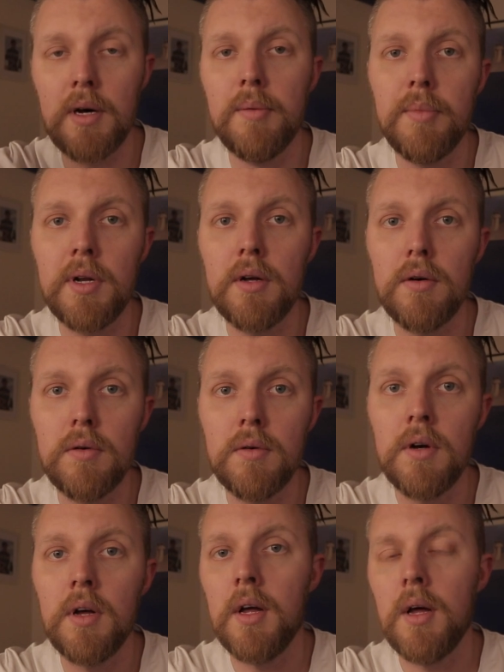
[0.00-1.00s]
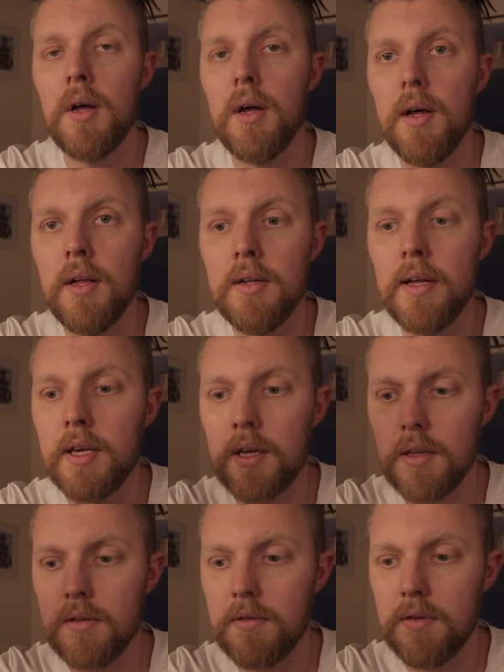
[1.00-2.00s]
down below and link
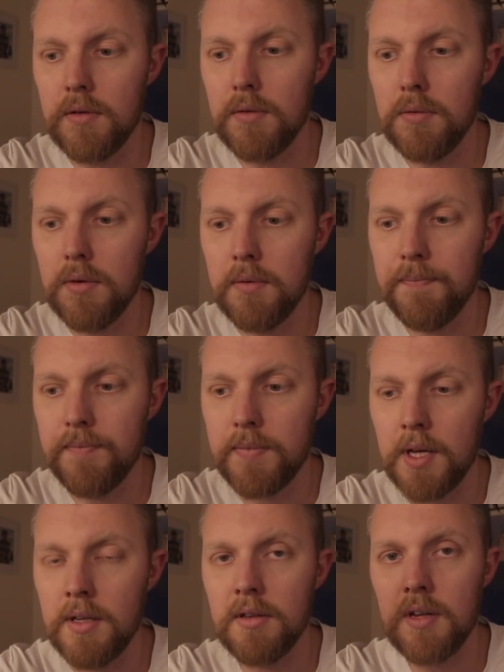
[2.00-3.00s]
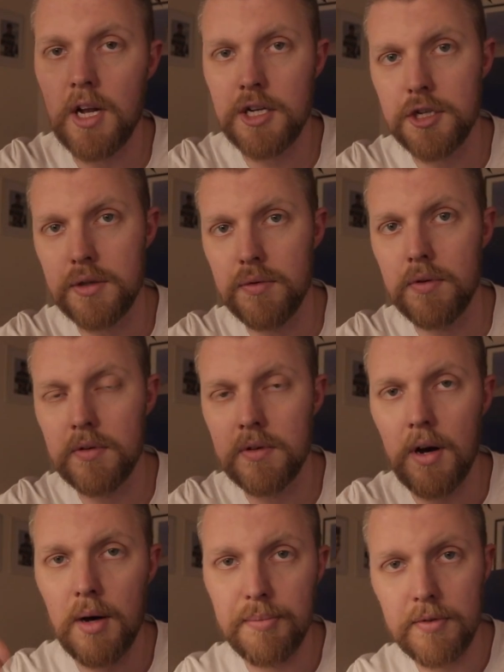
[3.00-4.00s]
it to and attach it to the
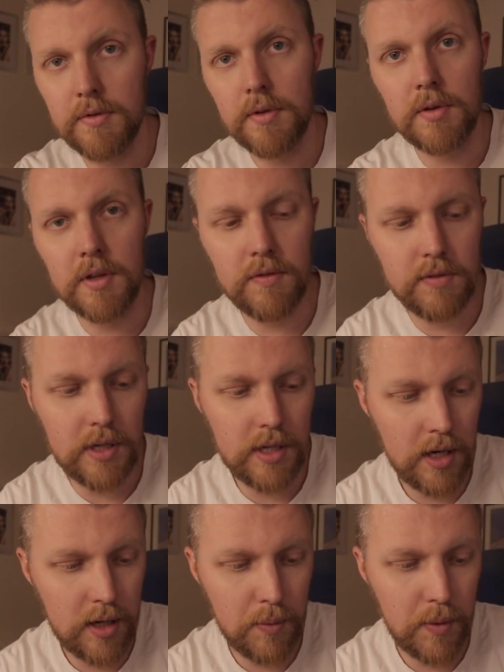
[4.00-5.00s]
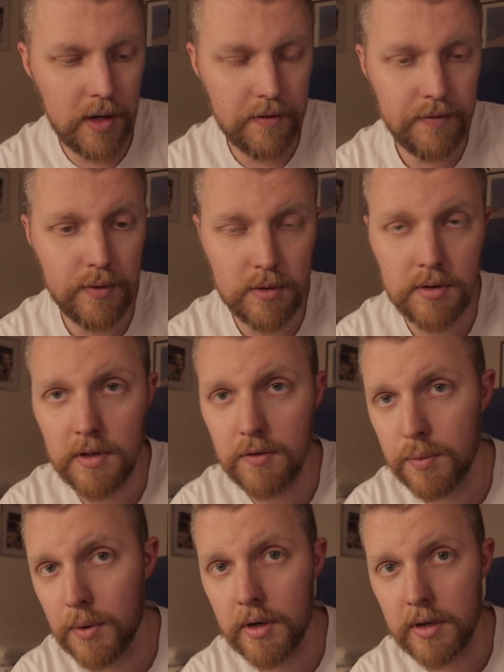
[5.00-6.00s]
top so you can see how I thought
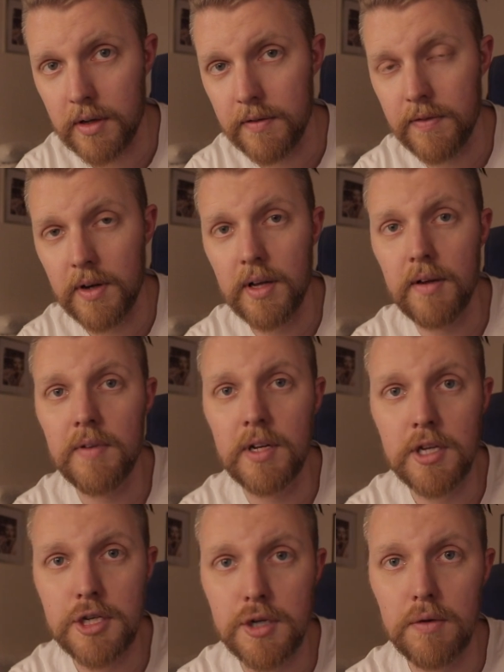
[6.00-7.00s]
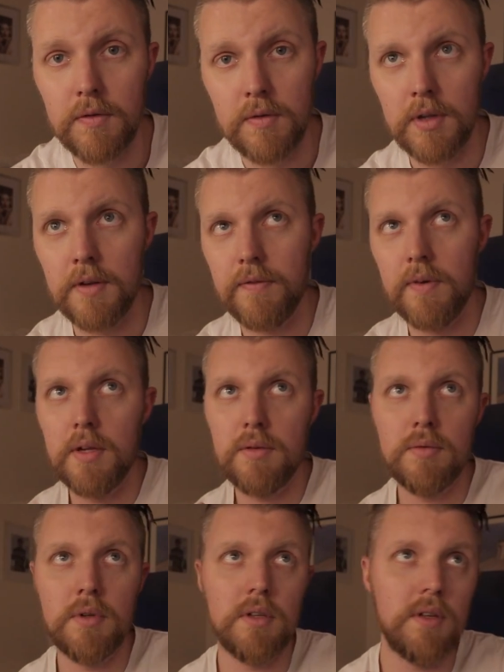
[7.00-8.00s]
this work, if I have any issues and if I
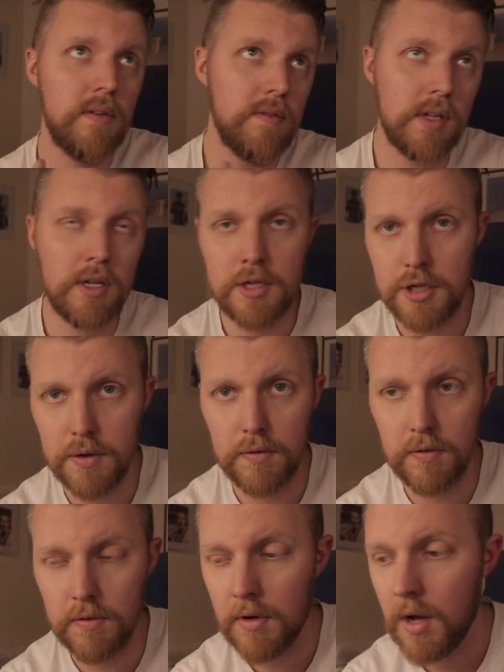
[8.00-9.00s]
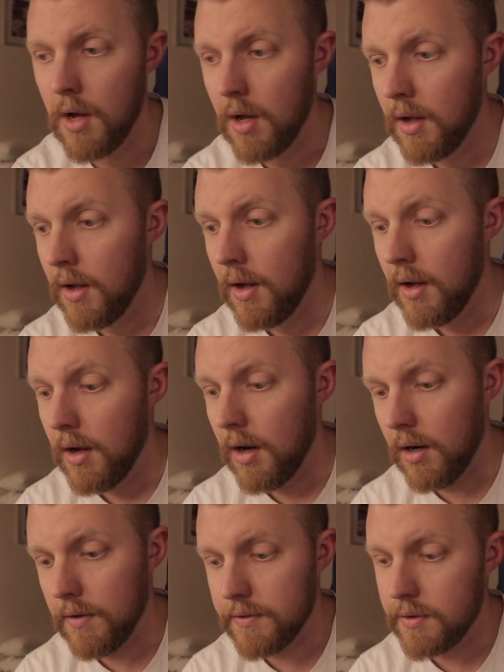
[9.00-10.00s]
do not have any issues
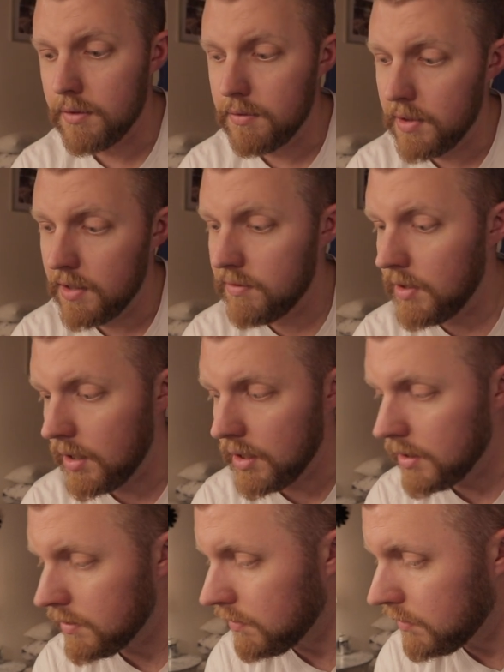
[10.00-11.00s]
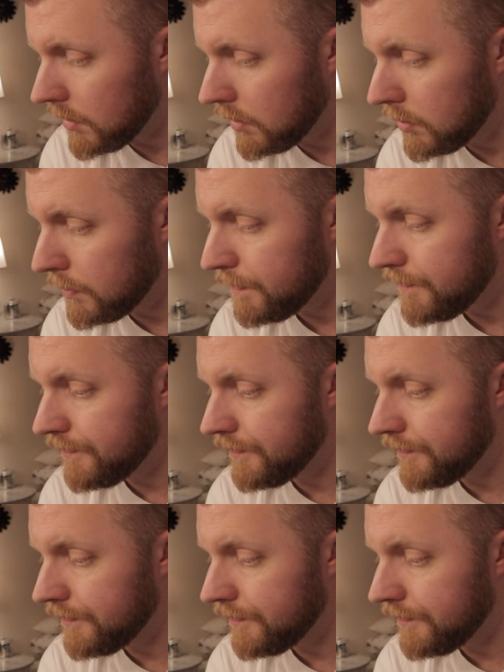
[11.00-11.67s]
after resetting it. So